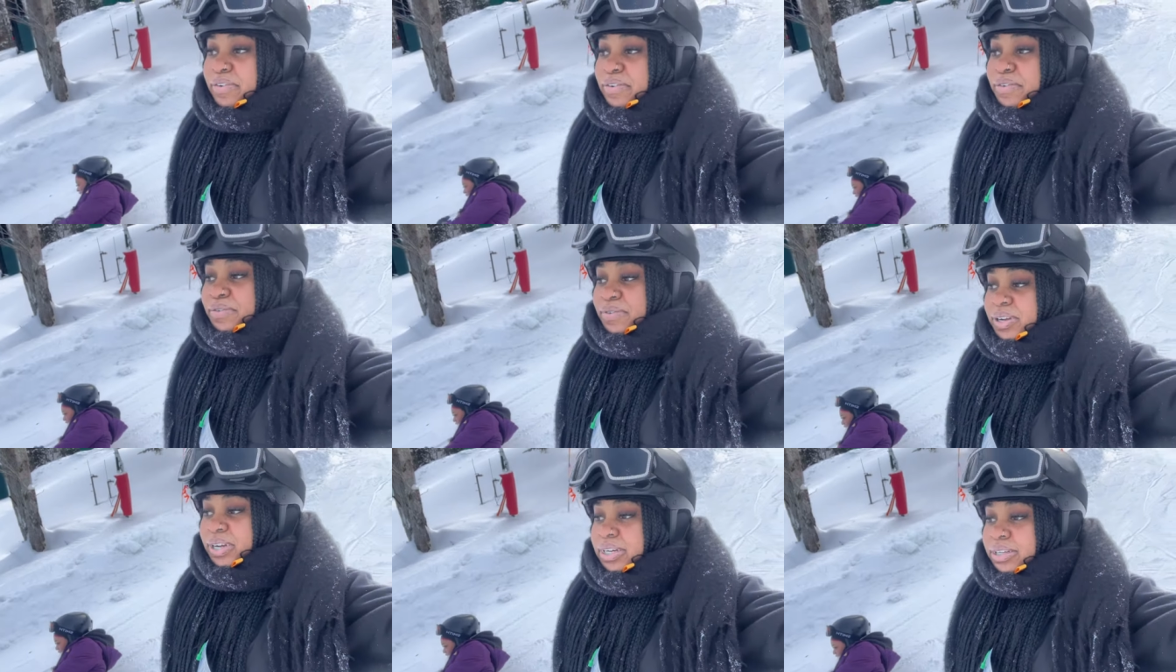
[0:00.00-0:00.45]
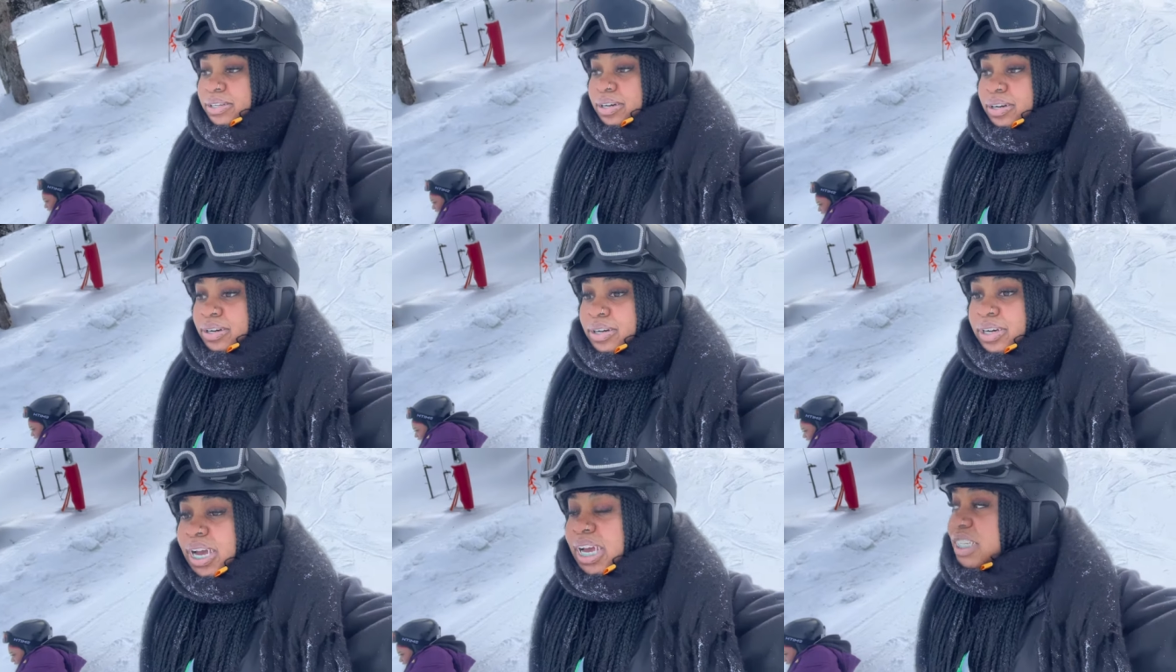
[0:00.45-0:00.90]
for real
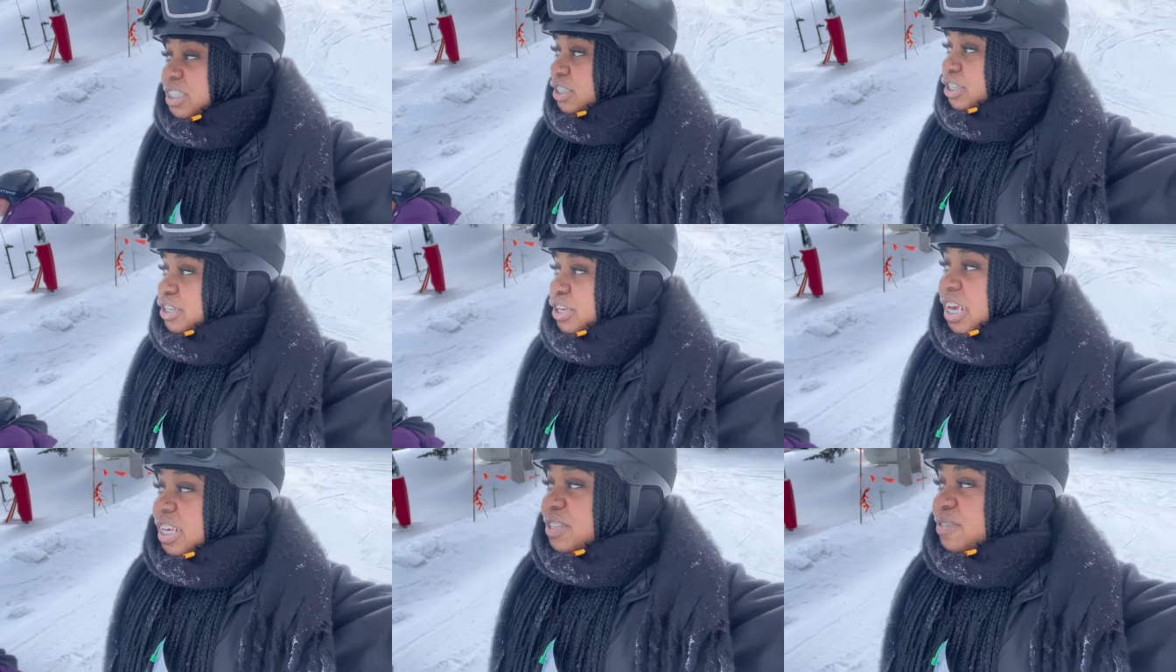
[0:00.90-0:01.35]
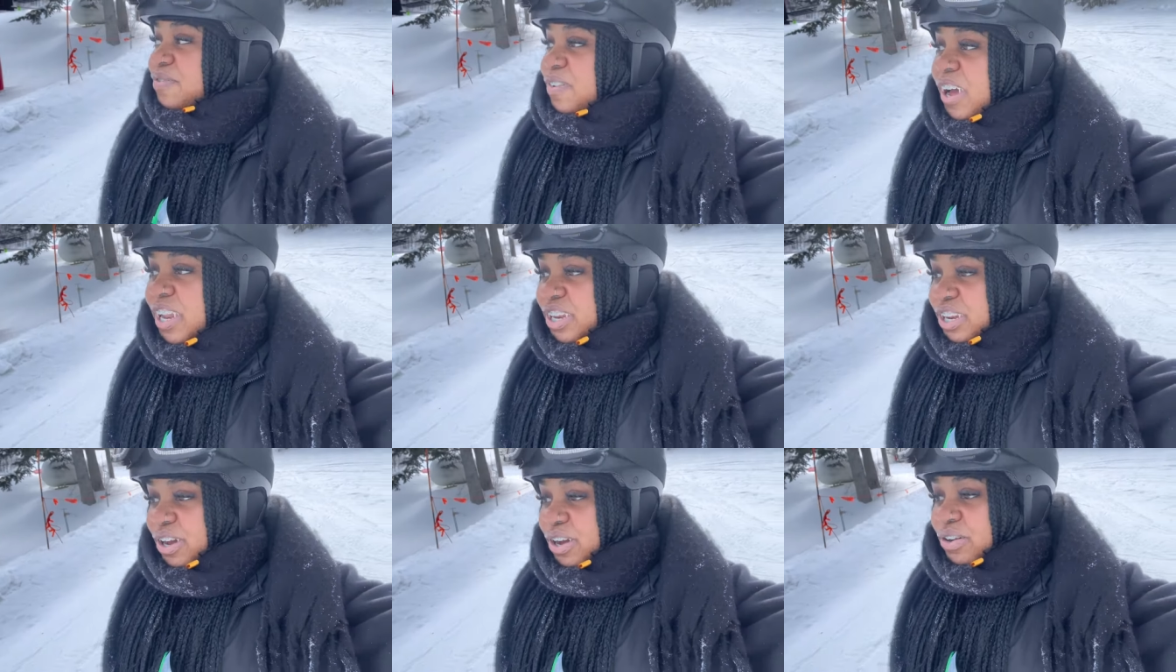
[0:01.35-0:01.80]
though. It's it's
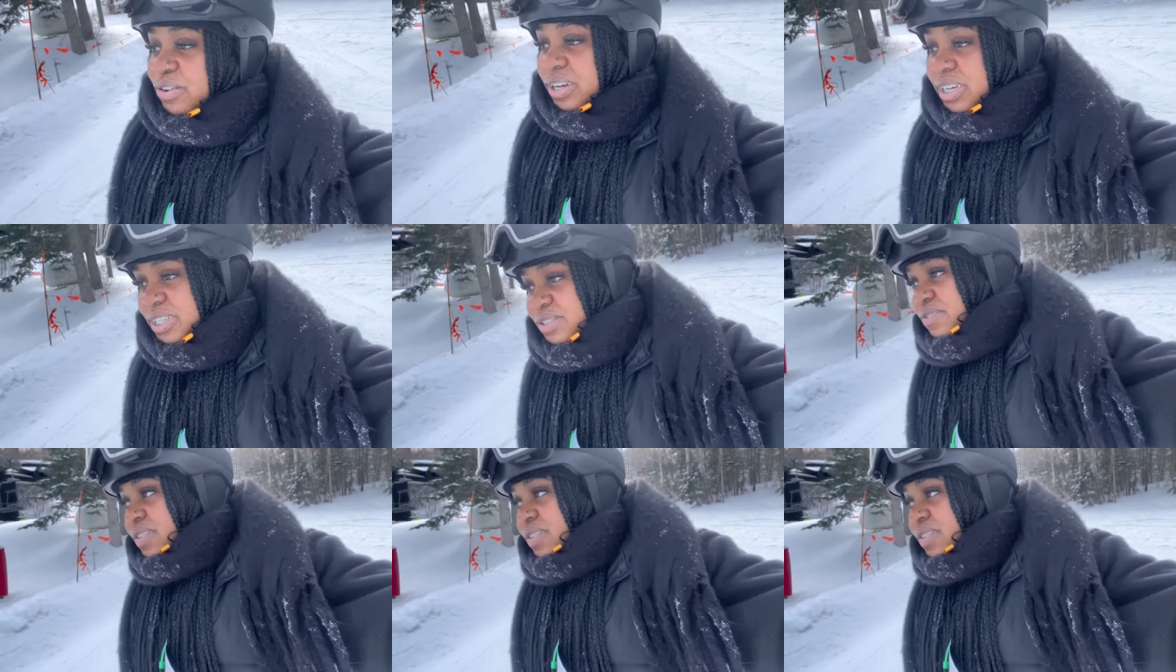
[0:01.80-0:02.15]
fun though. It's